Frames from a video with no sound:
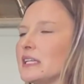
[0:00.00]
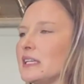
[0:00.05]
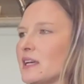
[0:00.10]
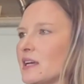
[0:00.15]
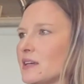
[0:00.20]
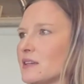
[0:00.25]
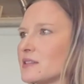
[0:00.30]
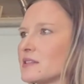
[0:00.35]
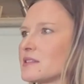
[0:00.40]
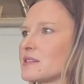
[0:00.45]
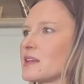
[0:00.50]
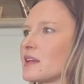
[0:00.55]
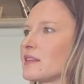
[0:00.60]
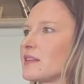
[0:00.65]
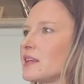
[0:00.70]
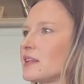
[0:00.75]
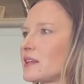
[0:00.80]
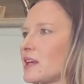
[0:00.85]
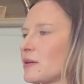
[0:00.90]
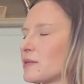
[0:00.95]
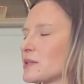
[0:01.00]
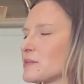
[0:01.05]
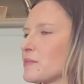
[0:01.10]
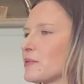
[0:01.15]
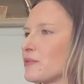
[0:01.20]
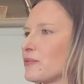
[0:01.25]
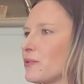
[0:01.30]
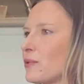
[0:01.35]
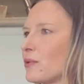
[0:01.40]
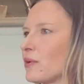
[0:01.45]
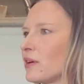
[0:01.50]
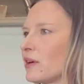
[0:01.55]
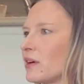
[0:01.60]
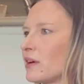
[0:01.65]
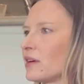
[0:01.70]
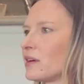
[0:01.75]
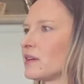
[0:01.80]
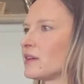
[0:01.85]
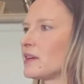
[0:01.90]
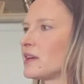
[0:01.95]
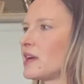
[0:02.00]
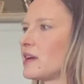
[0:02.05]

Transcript: Yes, yeah. I think that was before